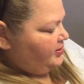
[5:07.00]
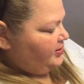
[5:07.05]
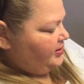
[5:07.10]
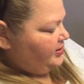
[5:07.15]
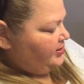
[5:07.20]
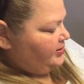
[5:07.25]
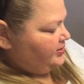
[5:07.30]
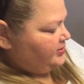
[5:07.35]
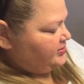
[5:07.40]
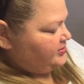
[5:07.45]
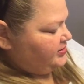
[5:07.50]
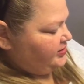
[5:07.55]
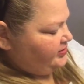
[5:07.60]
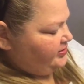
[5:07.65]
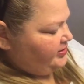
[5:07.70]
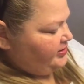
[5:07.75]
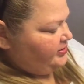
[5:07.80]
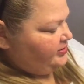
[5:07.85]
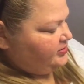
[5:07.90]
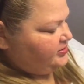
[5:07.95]
again the
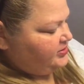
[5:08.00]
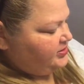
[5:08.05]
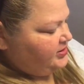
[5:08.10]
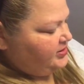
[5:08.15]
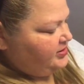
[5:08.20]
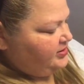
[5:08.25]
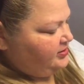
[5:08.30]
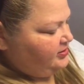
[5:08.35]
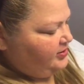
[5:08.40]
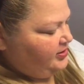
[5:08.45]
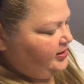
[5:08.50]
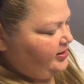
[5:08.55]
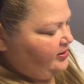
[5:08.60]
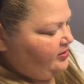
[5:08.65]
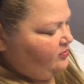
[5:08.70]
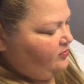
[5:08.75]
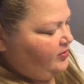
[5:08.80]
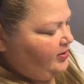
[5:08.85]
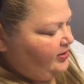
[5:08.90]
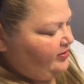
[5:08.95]
sticker, and you see, look at
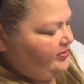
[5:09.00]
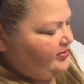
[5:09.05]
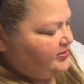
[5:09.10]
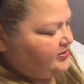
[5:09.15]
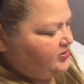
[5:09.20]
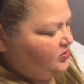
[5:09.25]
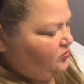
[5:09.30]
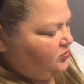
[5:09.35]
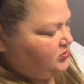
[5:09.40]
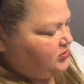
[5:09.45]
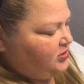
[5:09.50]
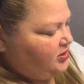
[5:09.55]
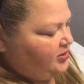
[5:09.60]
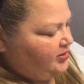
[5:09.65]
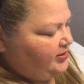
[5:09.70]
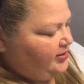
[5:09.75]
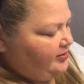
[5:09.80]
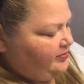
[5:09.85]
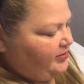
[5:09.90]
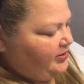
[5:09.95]
how well this holds
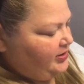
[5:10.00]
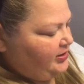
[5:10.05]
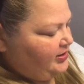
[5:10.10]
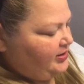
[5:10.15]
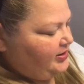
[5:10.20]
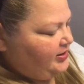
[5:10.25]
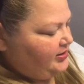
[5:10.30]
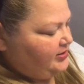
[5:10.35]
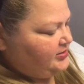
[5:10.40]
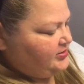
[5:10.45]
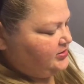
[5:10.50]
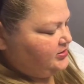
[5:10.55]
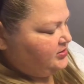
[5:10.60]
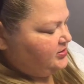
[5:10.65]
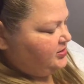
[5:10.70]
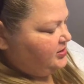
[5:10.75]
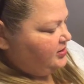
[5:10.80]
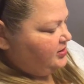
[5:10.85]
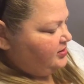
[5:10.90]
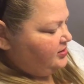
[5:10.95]
on. I mean, it is,
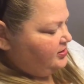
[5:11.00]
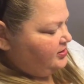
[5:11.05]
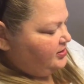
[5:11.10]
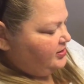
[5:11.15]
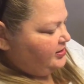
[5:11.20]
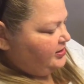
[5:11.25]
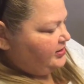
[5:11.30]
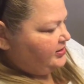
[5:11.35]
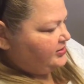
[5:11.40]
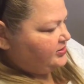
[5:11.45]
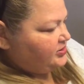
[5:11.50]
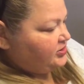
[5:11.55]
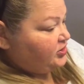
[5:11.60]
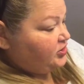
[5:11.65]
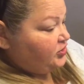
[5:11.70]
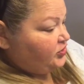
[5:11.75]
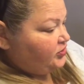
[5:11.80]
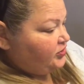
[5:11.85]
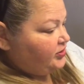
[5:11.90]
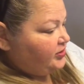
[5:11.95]
it's
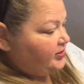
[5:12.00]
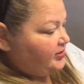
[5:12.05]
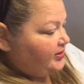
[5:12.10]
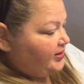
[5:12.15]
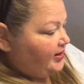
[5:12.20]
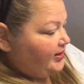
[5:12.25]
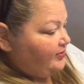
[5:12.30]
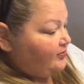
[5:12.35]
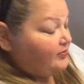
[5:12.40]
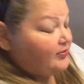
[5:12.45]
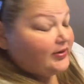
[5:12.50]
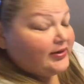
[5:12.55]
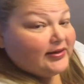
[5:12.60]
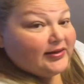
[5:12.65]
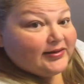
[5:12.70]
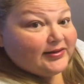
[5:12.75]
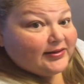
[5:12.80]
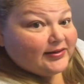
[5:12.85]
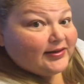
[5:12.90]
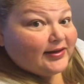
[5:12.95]
good. I
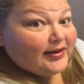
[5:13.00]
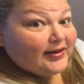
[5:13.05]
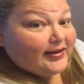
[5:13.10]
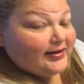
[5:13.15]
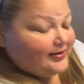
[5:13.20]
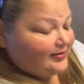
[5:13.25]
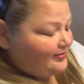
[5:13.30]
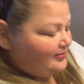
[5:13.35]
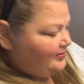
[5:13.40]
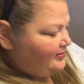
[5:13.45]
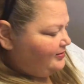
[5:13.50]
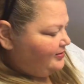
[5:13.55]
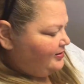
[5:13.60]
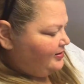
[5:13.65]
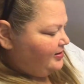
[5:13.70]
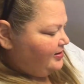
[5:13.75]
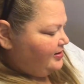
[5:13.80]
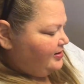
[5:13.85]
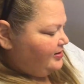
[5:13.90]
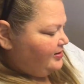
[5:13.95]
really like
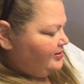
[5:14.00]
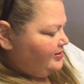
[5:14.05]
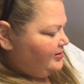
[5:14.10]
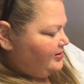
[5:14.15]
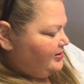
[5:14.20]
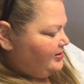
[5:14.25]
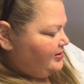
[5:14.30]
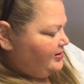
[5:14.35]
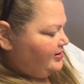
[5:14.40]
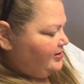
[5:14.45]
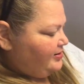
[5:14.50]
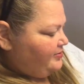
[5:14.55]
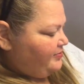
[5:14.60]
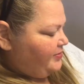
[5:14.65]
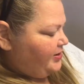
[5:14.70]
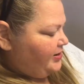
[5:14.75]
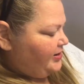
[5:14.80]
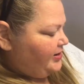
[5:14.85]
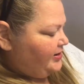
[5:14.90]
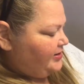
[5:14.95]
the um,
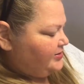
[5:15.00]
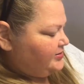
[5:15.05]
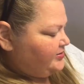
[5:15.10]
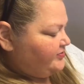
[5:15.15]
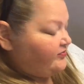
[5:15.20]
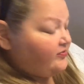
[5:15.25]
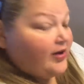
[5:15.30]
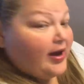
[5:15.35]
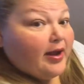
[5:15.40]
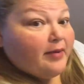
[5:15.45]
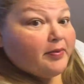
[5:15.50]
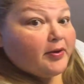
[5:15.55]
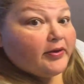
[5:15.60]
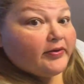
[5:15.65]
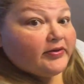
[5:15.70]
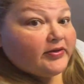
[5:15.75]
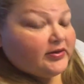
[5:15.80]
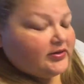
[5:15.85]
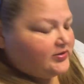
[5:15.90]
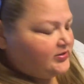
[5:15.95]
adhesive wrap
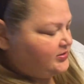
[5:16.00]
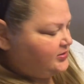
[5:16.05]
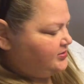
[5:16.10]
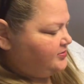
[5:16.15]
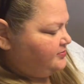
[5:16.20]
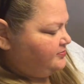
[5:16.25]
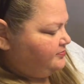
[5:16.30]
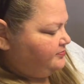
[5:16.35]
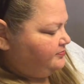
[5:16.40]
on this.